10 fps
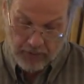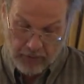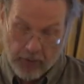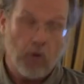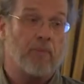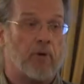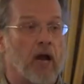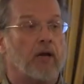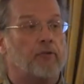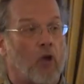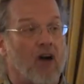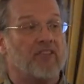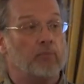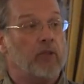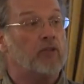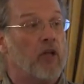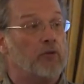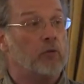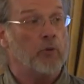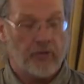New empires often built on the
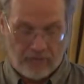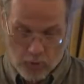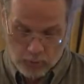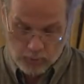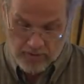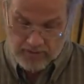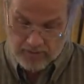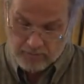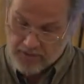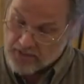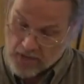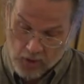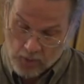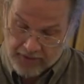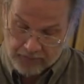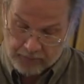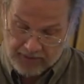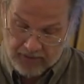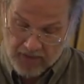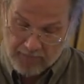ruins of old ones, but not always,
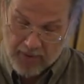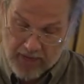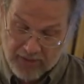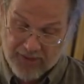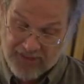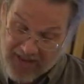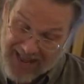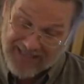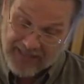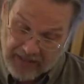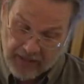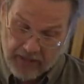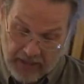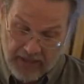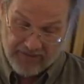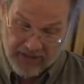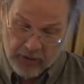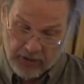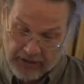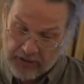because empires tended
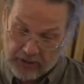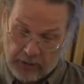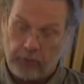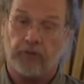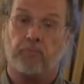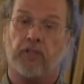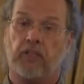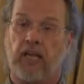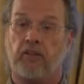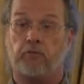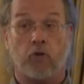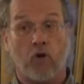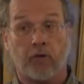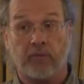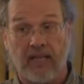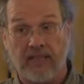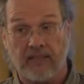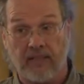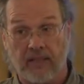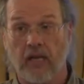eventually to use up the land through
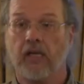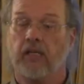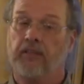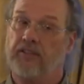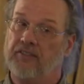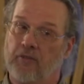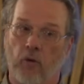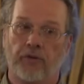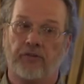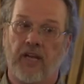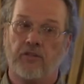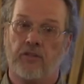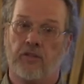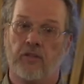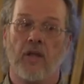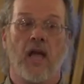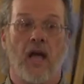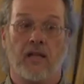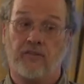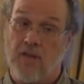overplanting, deforestation,
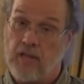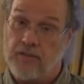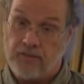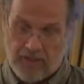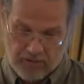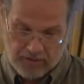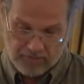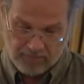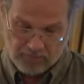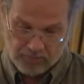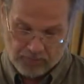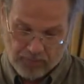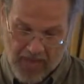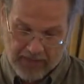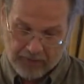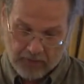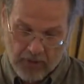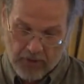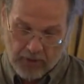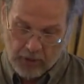and salinization. That is,
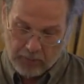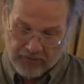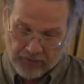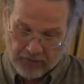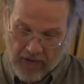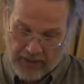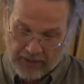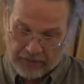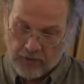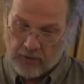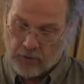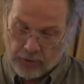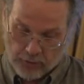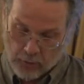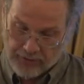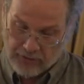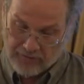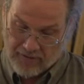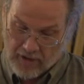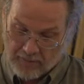human societies destroying their
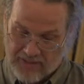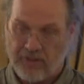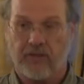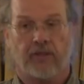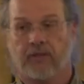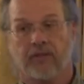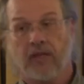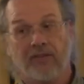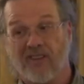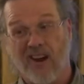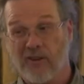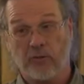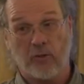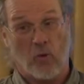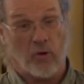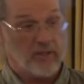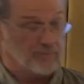environments is not a new story.